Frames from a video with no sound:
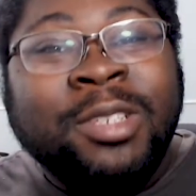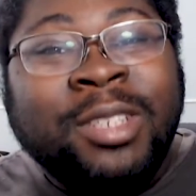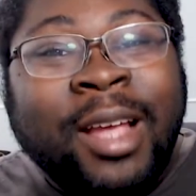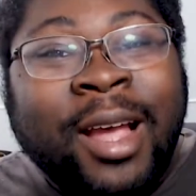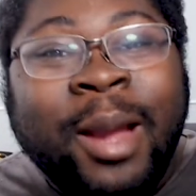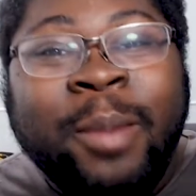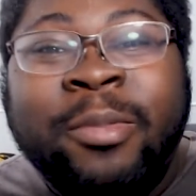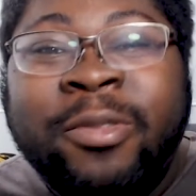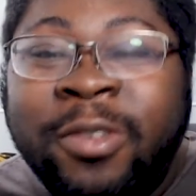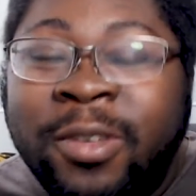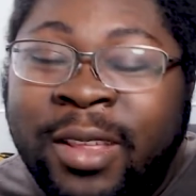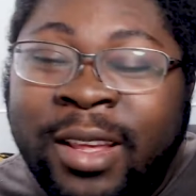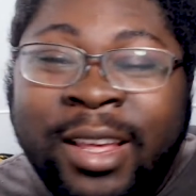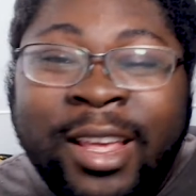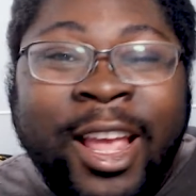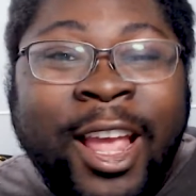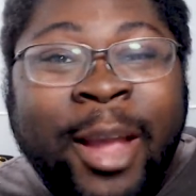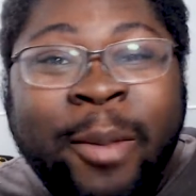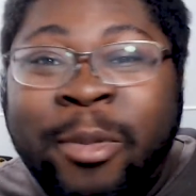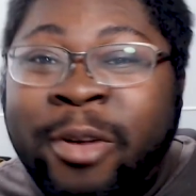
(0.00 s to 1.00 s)
was hyped for the
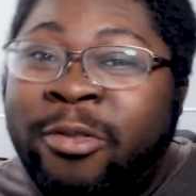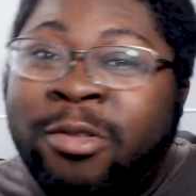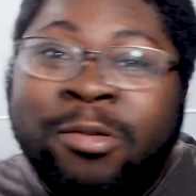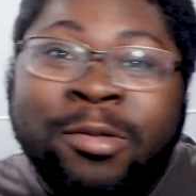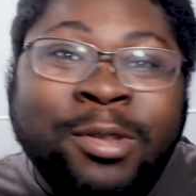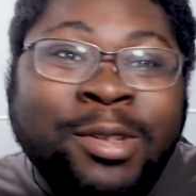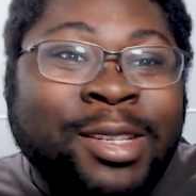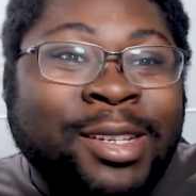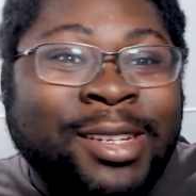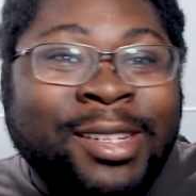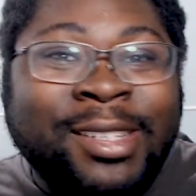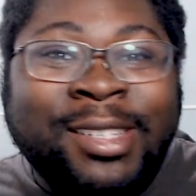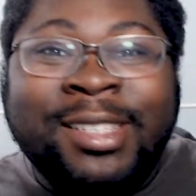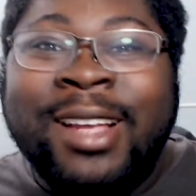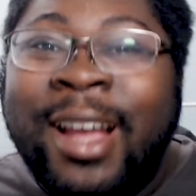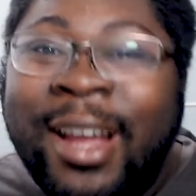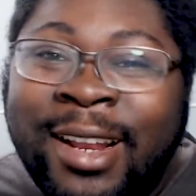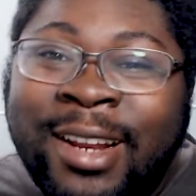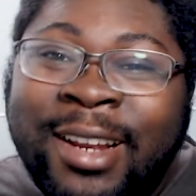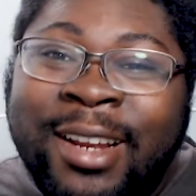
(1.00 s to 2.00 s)
game. Everyone was
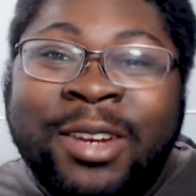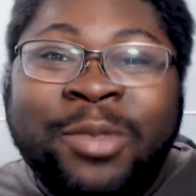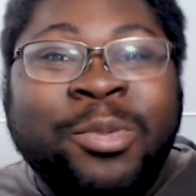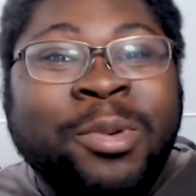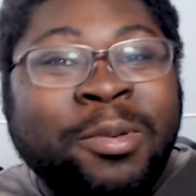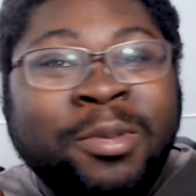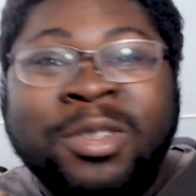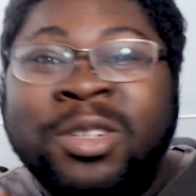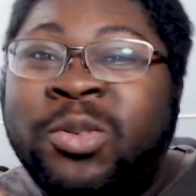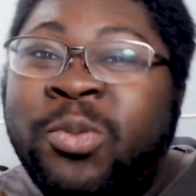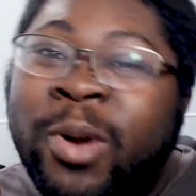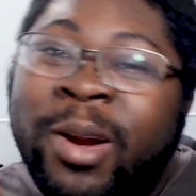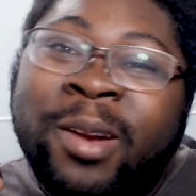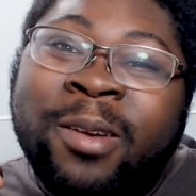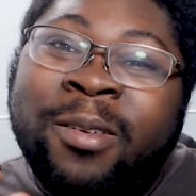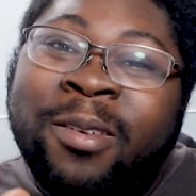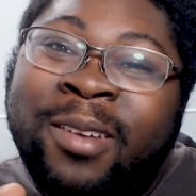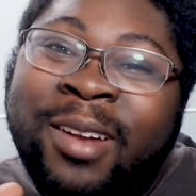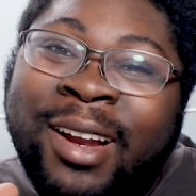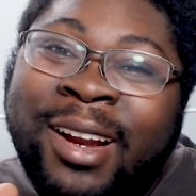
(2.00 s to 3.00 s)
excited. We were just
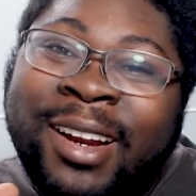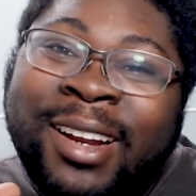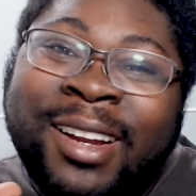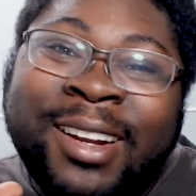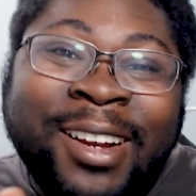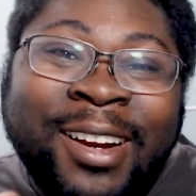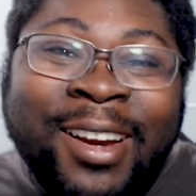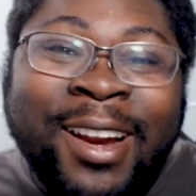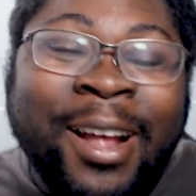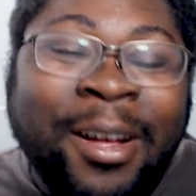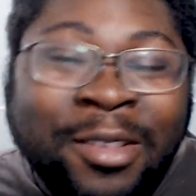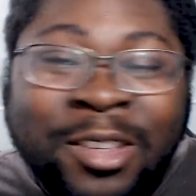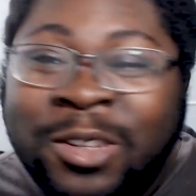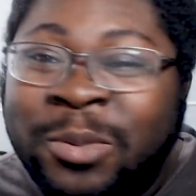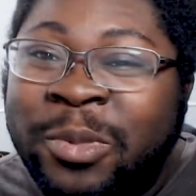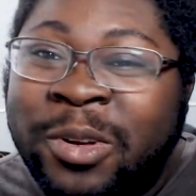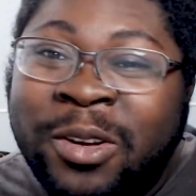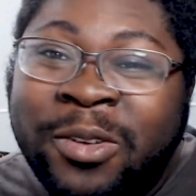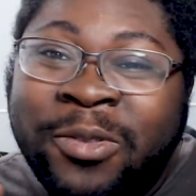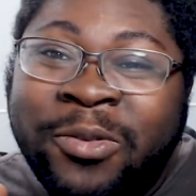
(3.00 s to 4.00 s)
waiting on an
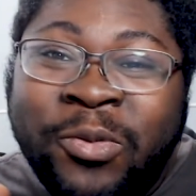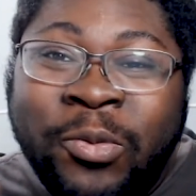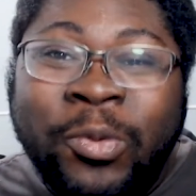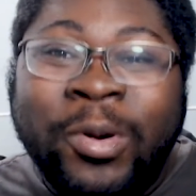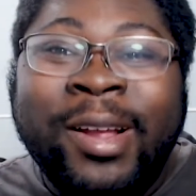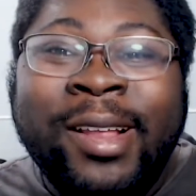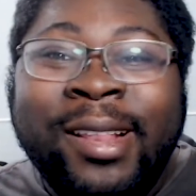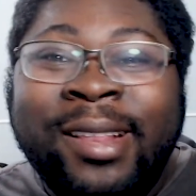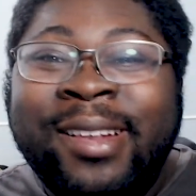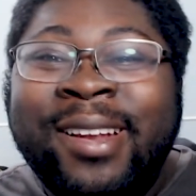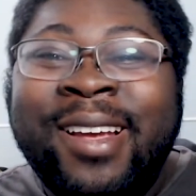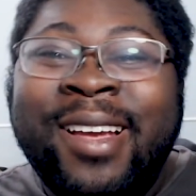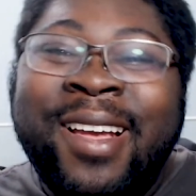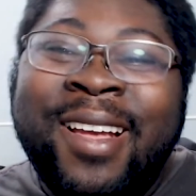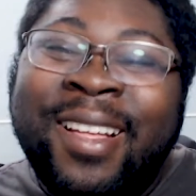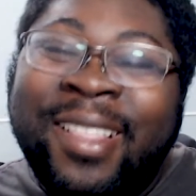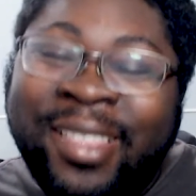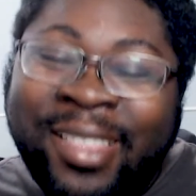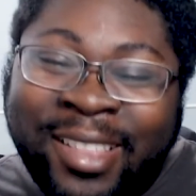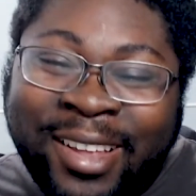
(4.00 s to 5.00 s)
announcement of when
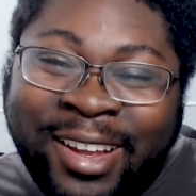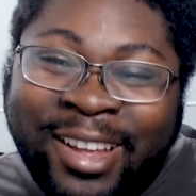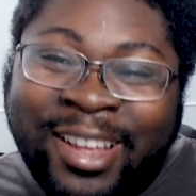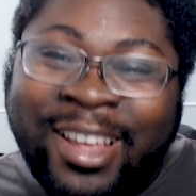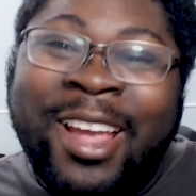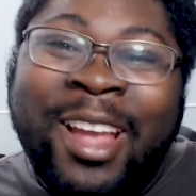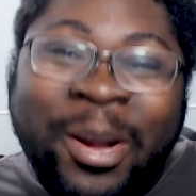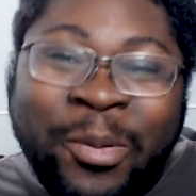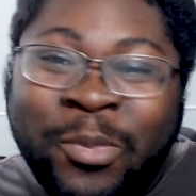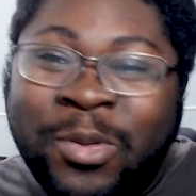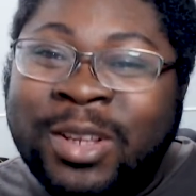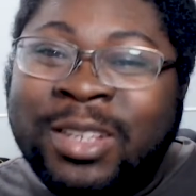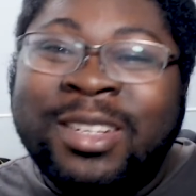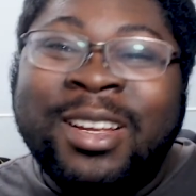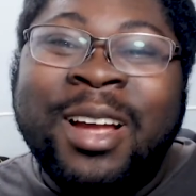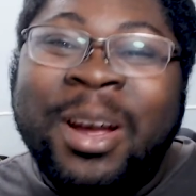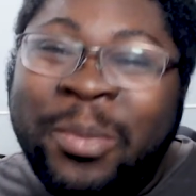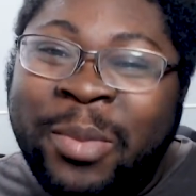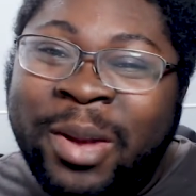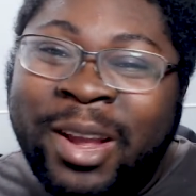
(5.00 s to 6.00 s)
the game was
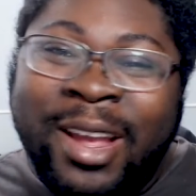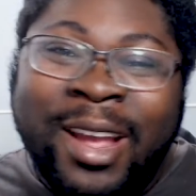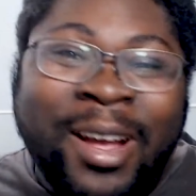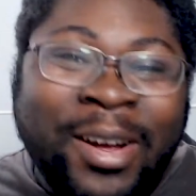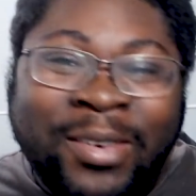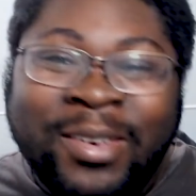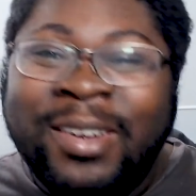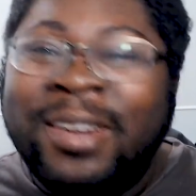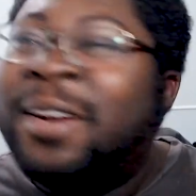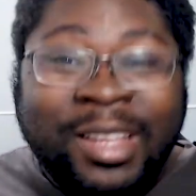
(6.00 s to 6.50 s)
coming out.